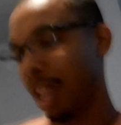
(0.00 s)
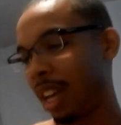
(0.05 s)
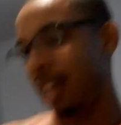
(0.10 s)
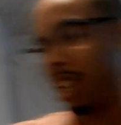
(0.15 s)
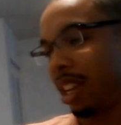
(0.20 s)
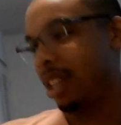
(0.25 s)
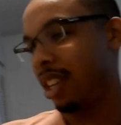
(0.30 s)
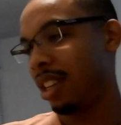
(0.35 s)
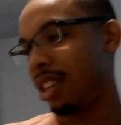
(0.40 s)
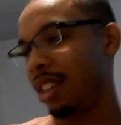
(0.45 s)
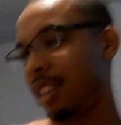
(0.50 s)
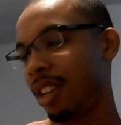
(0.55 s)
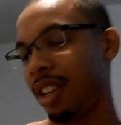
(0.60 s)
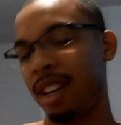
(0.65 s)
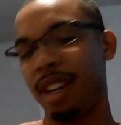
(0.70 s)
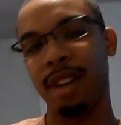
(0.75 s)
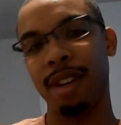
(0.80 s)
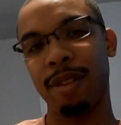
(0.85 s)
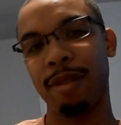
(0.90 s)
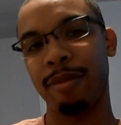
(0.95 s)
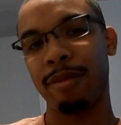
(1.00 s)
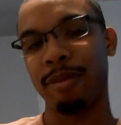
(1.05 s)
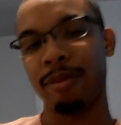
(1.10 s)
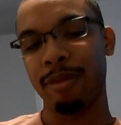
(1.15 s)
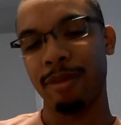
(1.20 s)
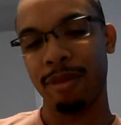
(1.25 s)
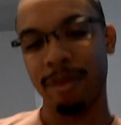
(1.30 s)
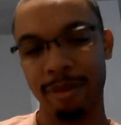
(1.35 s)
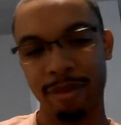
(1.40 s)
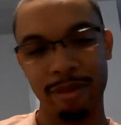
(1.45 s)
and
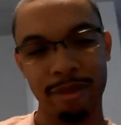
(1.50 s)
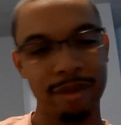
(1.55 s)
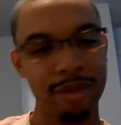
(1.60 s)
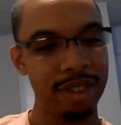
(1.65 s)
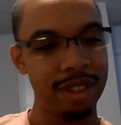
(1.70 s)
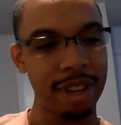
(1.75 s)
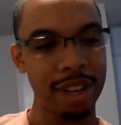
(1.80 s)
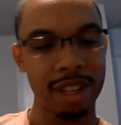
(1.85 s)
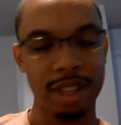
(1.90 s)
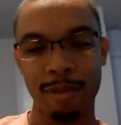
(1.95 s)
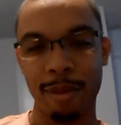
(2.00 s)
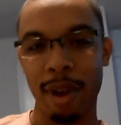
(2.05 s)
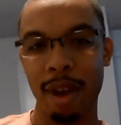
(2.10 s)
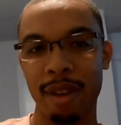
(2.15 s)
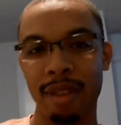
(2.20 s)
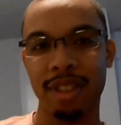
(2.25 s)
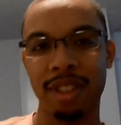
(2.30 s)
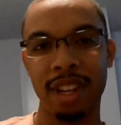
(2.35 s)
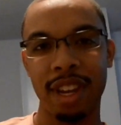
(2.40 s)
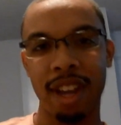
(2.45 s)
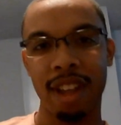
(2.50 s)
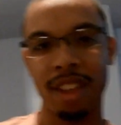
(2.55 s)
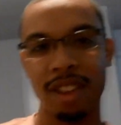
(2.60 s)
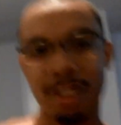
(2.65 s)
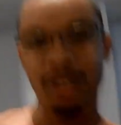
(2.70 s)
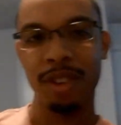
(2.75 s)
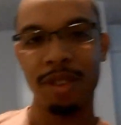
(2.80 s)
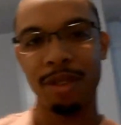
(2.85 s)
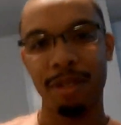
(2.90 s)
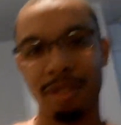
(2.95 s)
test them out and see how they
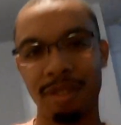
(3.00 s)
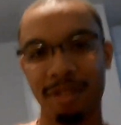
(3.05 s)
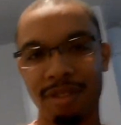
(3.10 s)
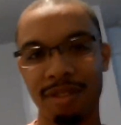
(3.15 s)
do.